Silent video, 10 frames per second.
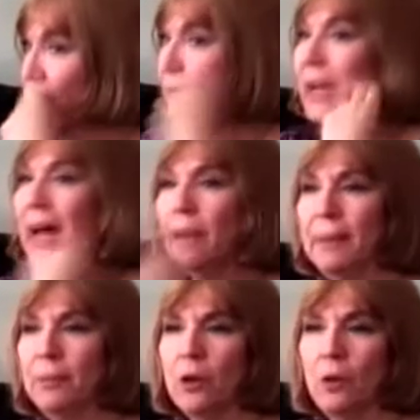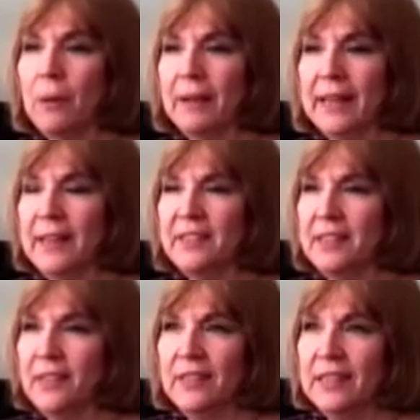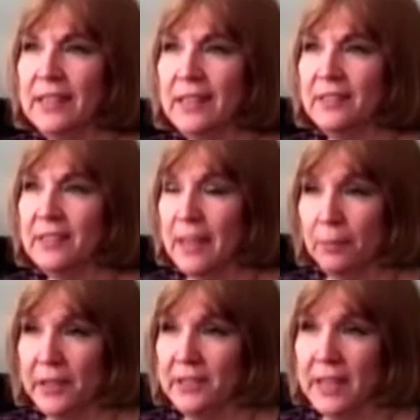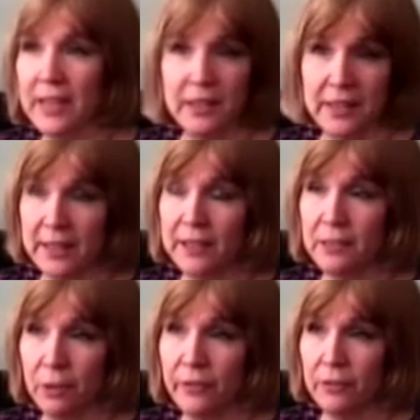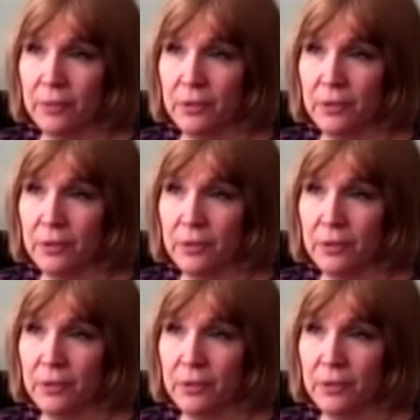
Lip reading: So now how do people go about getting this DVD? The same place they can get the book from you.